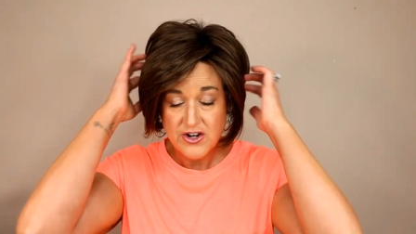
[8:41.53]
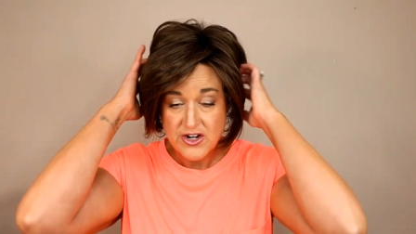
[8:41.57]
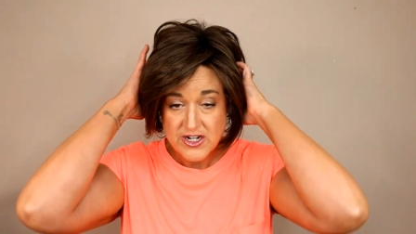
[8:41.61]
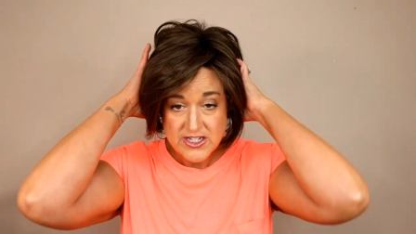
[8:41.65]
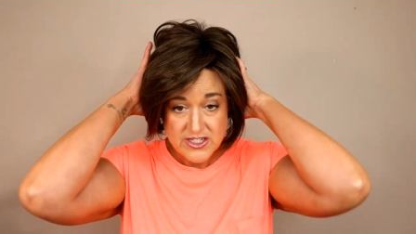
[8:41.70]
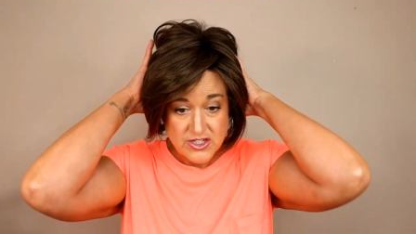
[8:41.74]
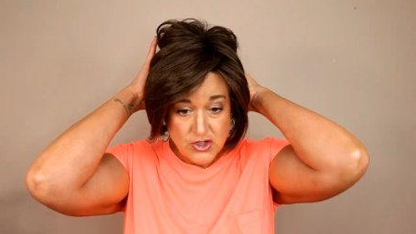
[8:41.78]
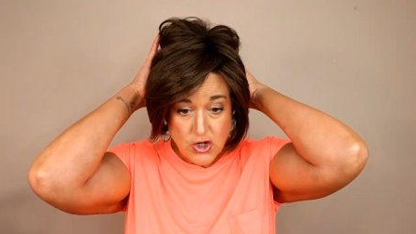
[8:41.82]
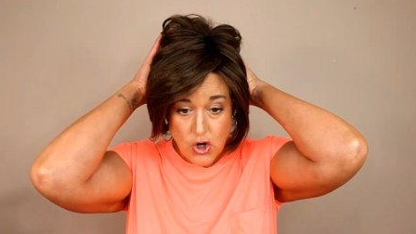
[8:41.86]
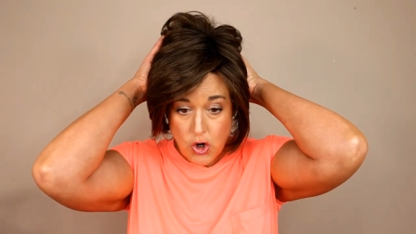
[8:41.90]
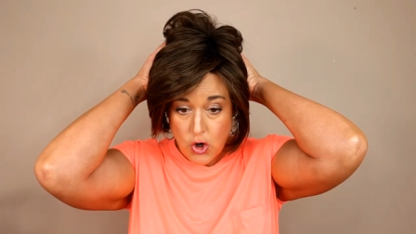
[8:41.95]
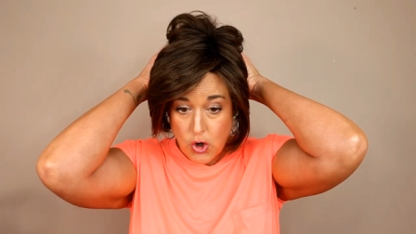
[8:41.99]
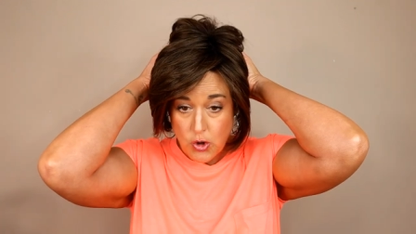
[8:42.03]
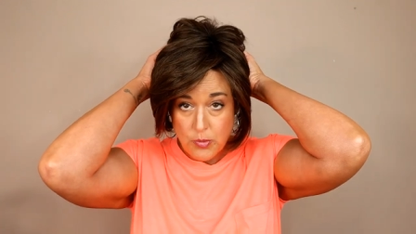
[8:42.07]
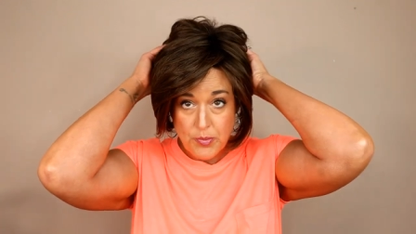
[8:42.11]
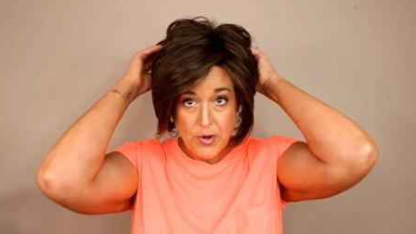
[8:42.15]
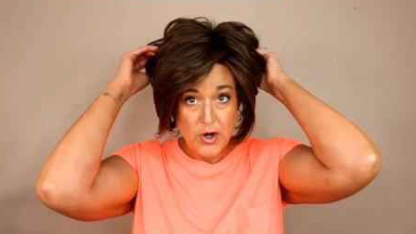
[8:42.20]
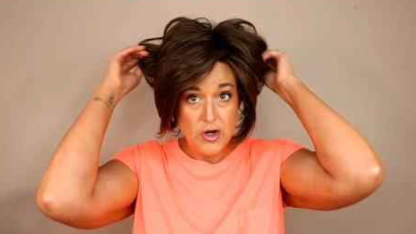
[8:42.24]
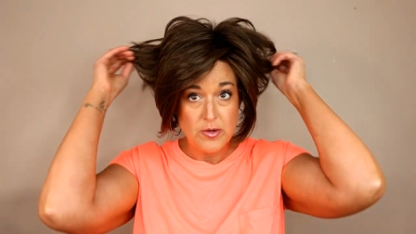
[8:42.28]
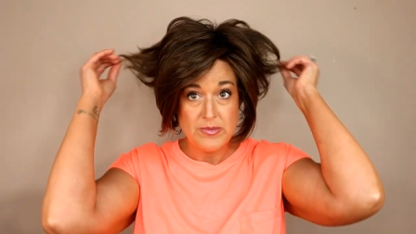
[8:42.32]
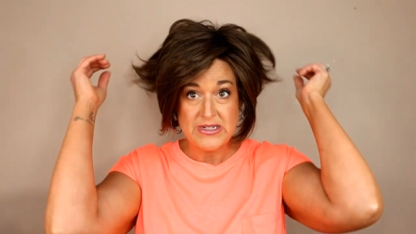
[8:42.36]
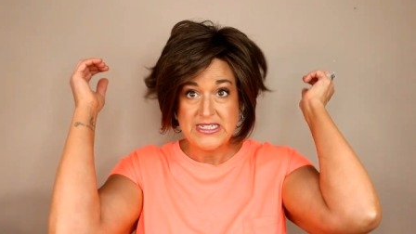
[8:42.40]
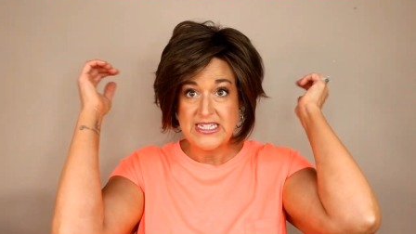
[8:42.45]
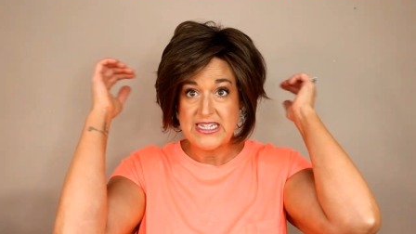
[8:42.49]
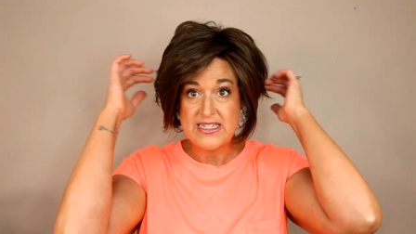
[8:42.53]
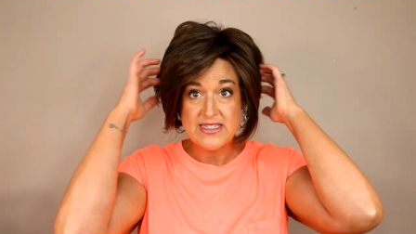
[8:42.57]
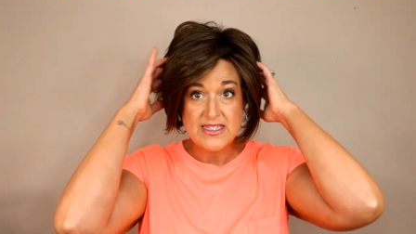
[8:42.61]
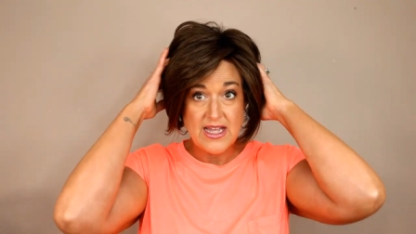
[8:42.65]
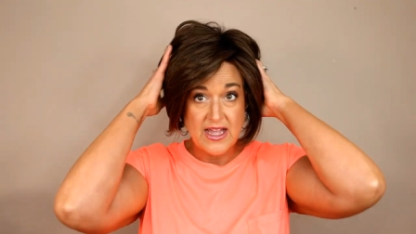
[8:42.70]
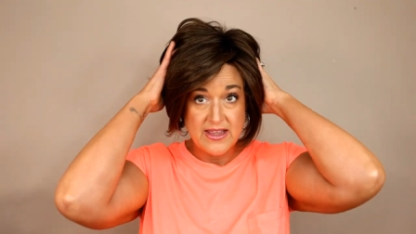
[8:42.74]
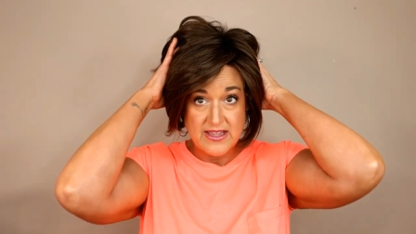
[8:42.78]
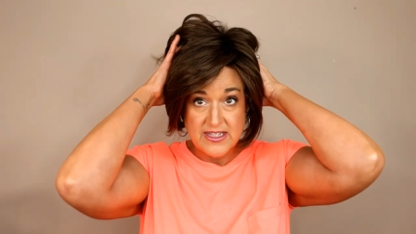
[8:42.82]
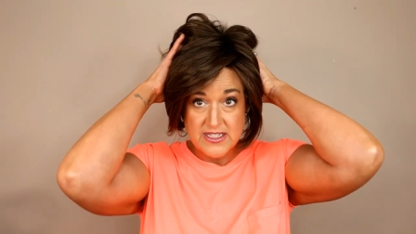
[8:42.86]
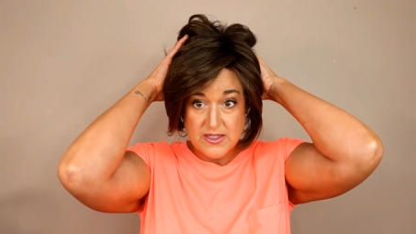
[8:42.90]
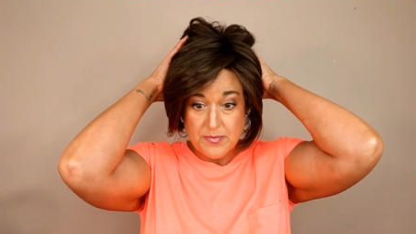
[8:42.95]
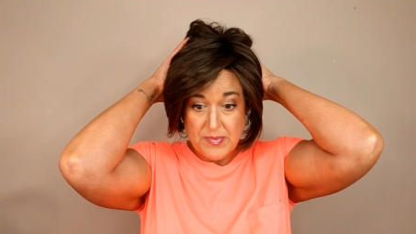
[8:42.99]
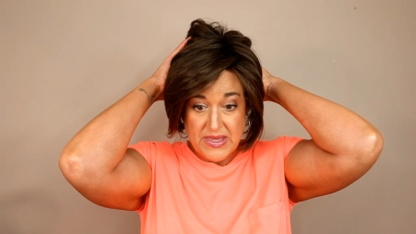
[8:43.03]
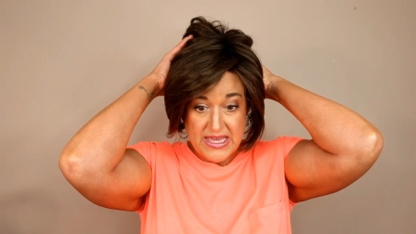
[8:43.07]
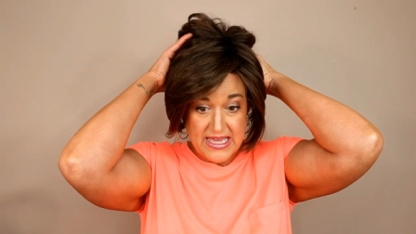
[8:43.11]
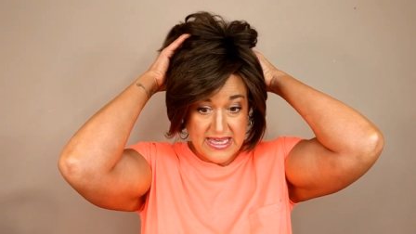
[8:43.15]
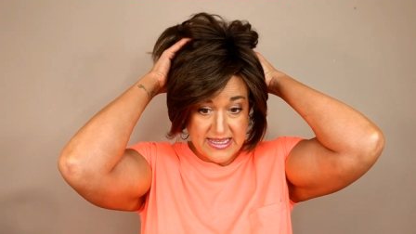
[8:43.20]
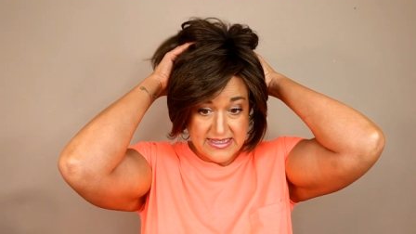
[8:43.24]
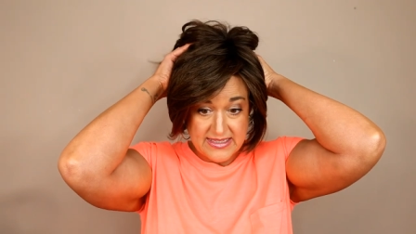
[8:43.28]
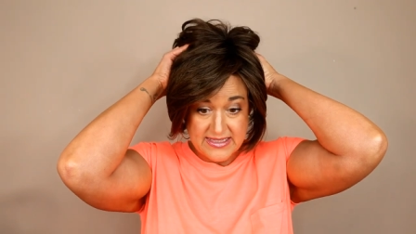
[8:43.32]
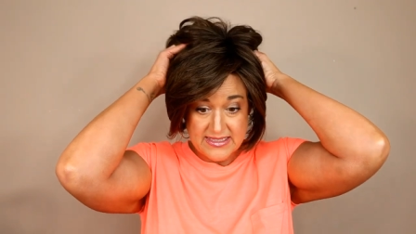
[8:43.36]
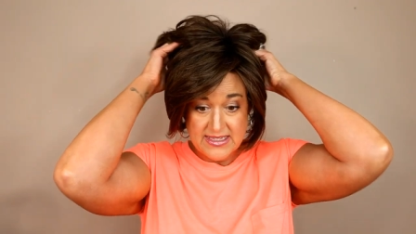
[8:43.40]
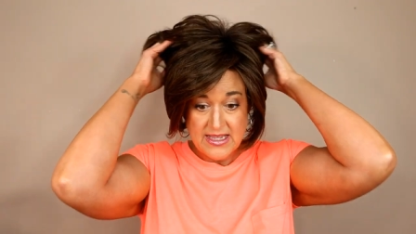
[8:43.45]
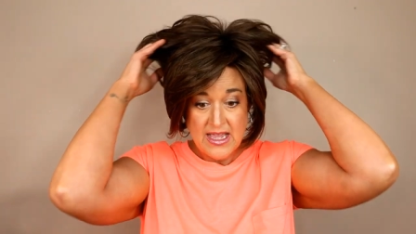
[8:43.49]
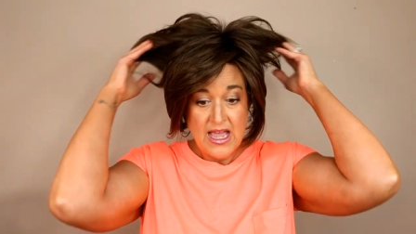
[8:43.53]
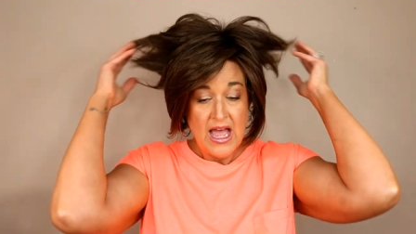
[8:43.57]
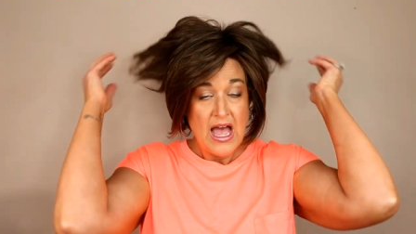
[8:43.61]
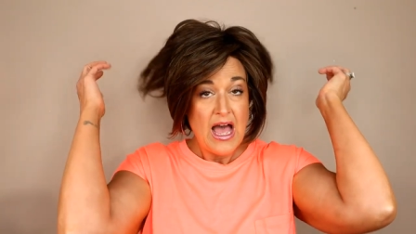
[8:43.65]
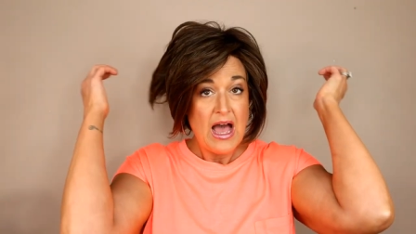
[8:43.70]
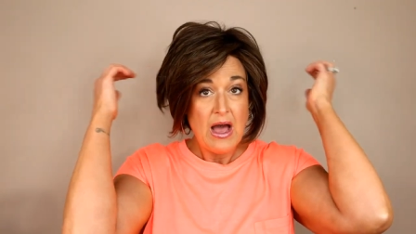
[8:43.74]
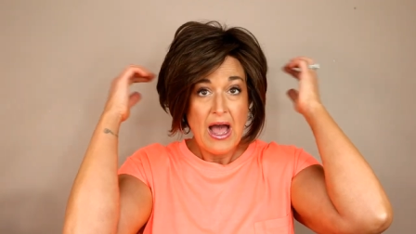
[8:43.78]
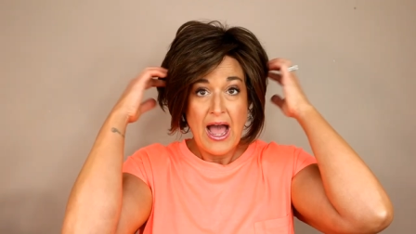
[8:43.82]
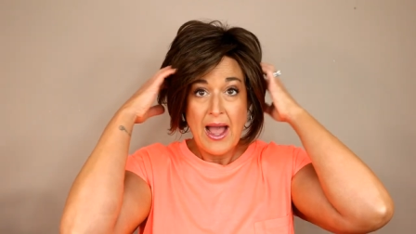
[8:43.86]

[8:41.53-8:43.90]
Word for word: there is no permatease on this piece.